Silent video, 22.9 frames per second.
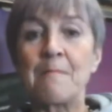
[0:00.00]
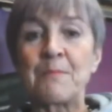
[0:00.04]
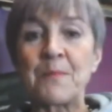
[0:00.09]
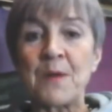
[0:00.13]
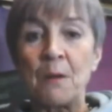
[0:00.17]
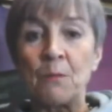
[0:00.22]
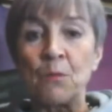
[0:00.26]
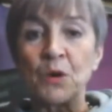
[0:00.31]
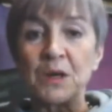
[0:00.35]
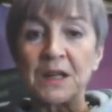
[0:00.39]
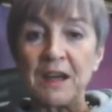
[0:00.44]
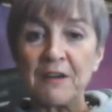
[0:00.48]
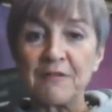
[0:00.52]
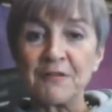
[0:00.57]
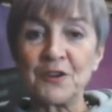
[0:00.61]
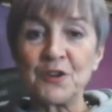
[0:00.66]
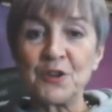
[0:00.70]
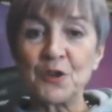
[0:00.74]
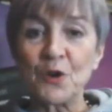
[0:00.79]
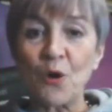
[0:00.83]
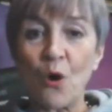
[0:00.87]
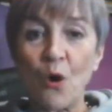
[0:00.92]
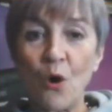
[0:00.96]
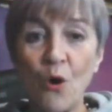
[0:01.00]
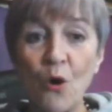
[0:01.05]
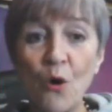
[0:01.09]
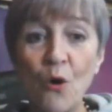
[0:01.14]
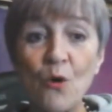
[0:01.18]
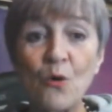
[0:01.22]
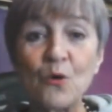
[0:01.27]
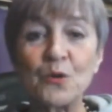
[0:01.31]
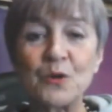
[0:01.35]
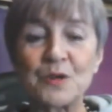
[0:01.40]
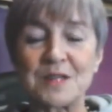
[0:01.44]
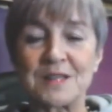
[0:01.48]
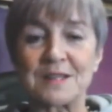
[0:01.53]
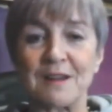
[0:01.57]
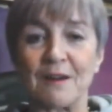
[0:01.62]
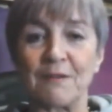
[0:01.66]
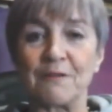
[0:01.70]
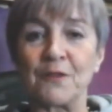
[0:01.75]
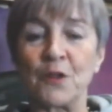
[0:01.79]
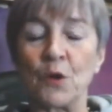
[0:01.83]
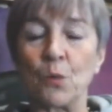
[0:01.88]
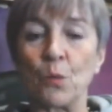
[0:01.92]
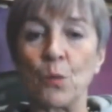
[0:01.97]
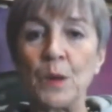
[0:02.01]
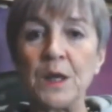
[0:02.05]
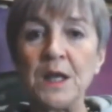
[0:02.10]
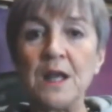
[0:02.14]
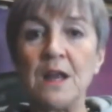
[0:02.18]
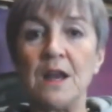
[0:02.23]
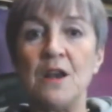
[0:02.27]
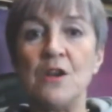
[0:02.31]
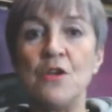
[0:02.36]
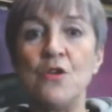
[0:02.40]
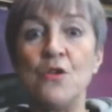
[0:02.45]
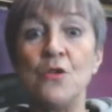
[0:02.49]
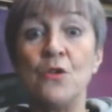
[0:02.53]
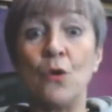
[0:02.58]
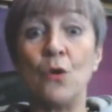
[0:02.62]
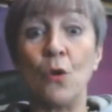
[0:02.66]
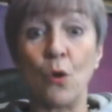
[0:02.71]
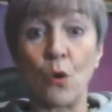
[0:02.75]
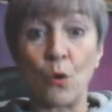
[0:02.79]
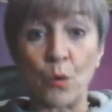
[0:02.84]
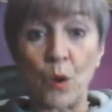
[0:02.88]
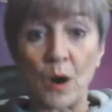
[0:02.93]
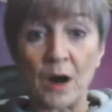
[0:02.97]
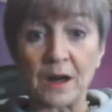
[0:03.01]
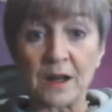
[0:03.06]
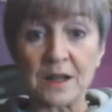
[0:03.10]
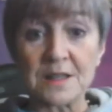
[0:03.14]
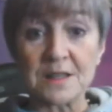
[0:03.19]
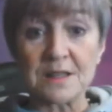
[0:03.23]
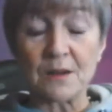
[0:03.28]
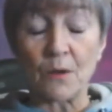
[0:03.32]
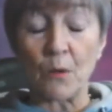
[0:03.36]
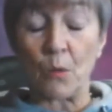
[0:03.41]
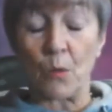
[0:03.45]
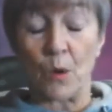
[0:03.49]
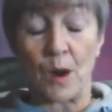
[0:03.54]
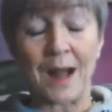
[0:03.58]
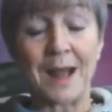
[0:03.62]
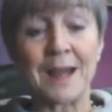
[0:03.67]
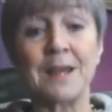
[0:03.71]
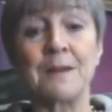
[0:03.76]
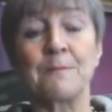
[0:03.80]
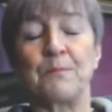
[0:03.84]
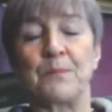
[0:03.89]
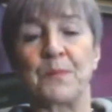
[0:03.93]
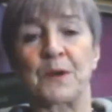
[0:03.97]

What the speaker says: And we're giving you all the stuff that we know works. Why?